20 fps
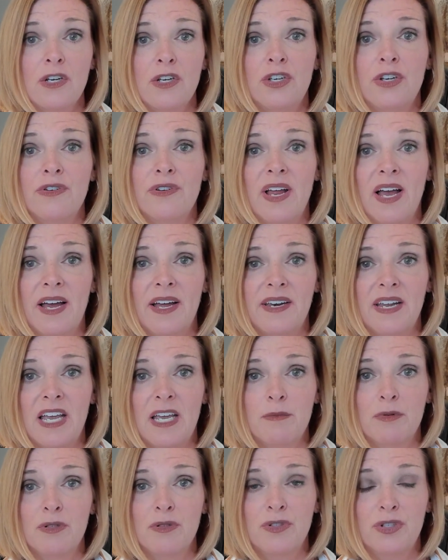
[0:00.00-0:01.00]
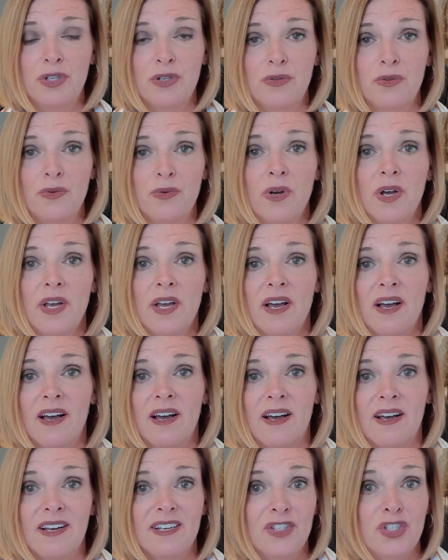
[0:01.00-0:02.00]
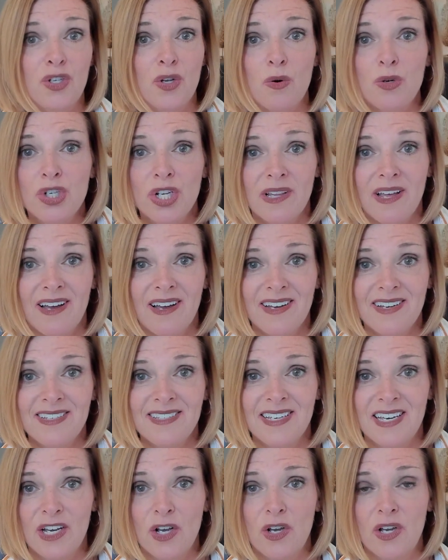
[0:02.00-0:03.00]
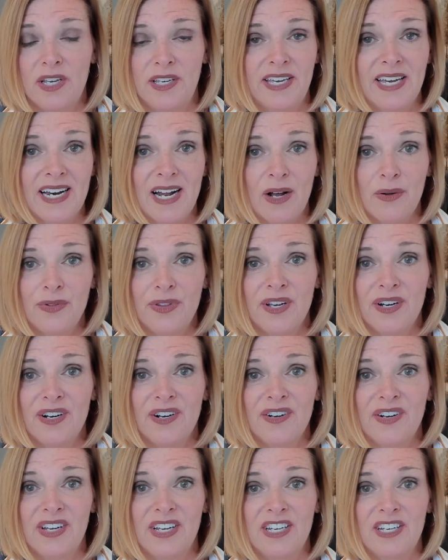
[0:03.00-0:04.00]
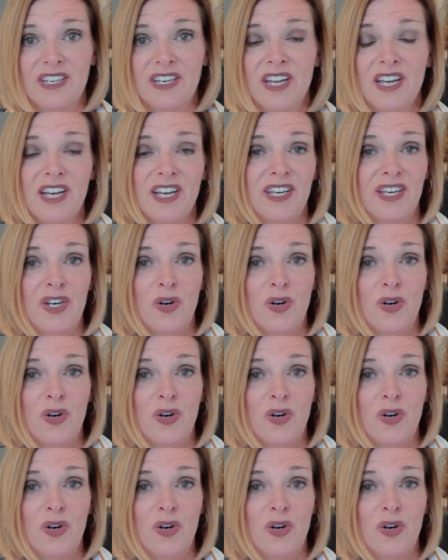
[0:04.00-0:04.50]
You're not able to uh, socialize and get out there and,